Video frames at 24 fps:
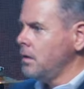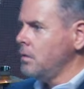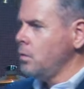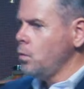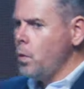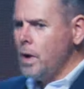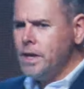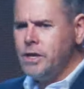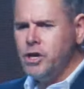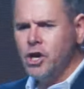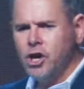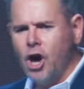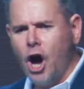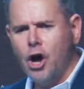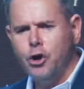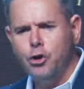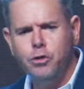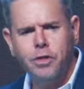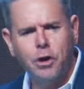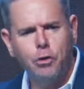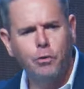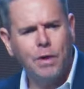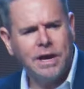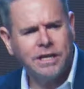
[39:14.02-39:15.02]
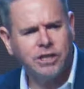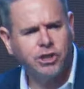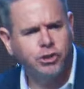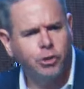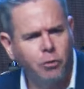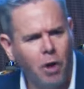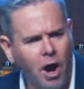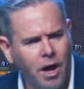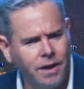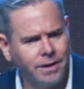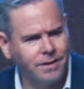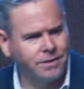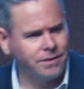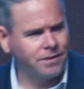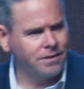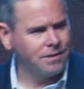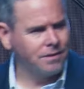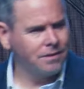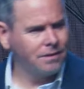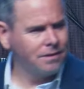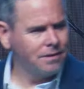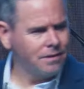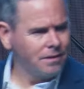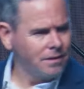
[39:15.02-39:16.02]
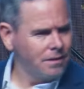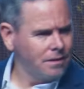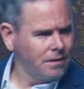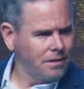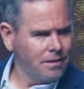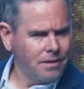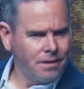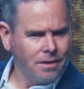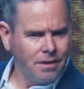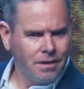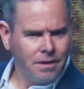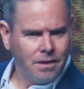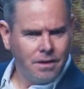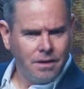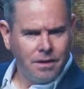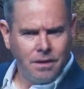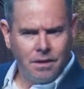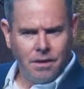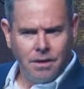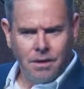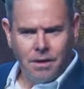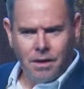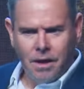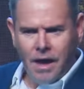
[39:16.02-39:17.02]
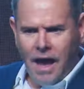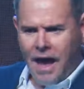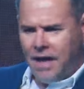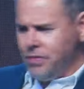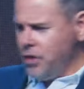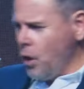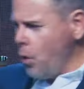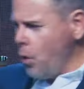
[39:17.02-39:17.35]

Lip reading: When you go to the restaurant and the